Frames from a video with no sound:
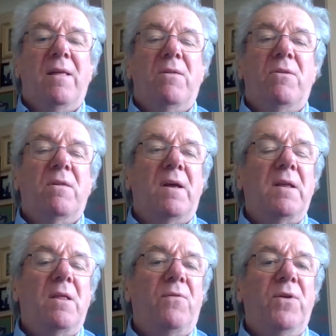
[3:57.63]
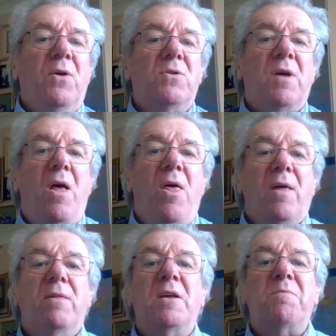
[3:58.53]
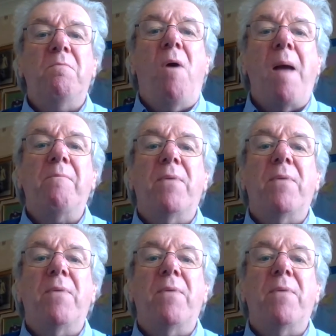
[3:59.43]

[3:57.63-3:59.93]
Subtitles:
that in the future, this might